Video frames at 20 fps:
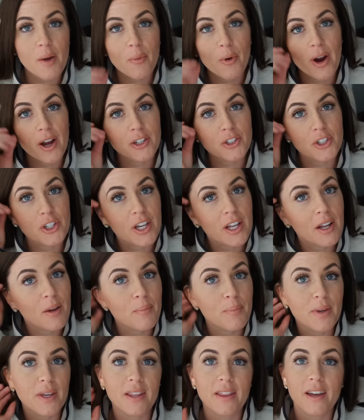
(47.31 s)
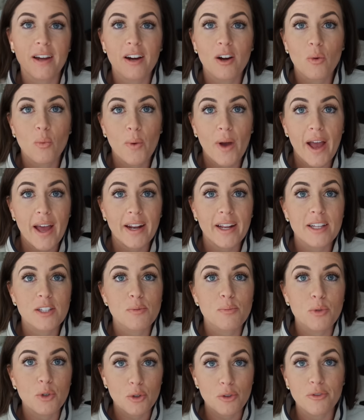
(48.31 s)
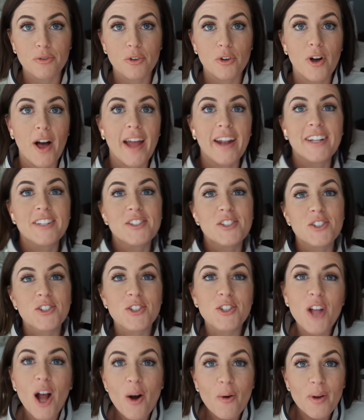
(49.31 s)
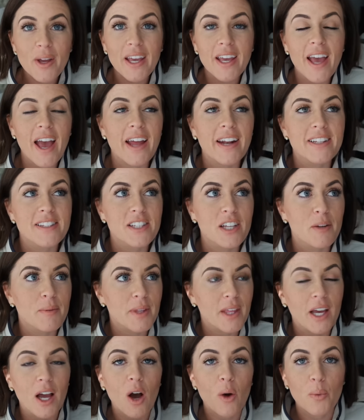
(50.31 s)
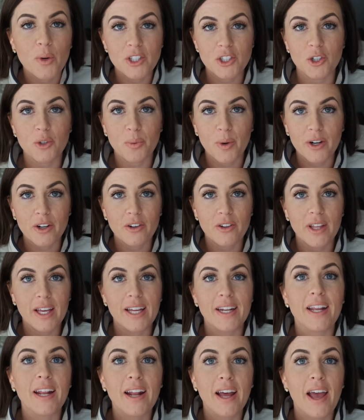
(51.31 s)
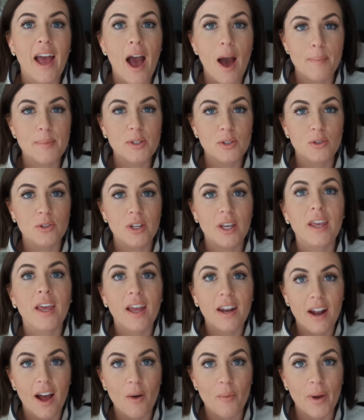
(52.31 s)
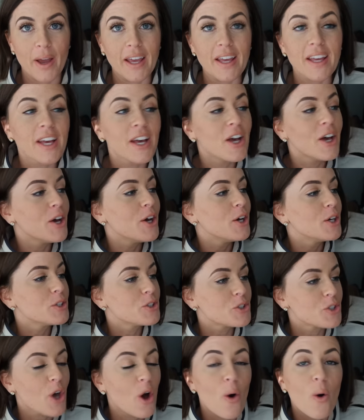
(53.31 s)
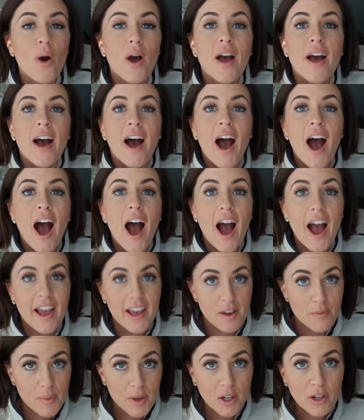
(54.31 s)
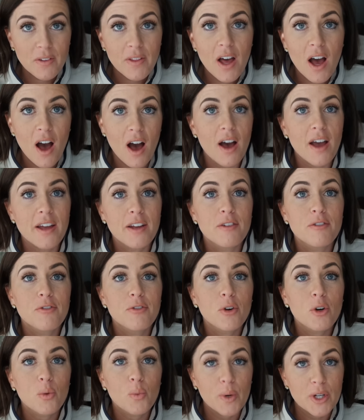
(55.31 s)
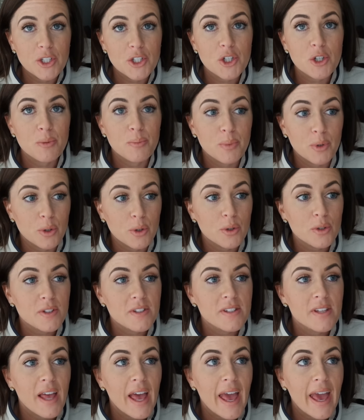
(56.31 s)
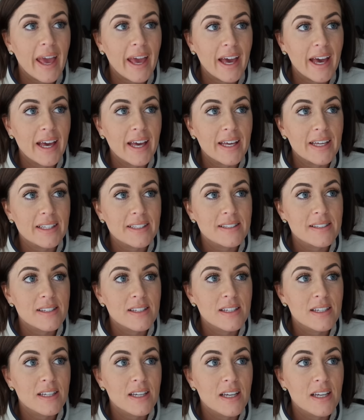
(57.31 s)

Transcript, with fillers: time we're actually going to be there when it's beautiful and it's snowy and it's going to be like a winter wonderland and I absolutely cannot wait. So I have been on the hunt for winter boots and